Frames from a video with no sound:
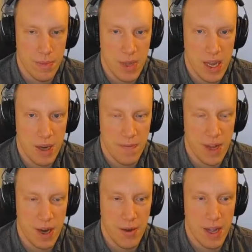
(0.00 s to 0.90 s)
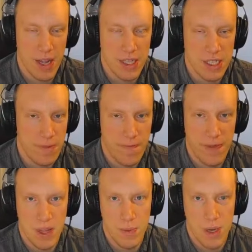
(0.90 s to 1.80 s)
end of year is
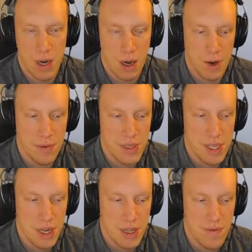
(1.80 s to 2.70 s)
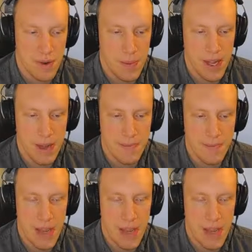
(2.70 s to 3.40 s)
filled with a lot of studies for me.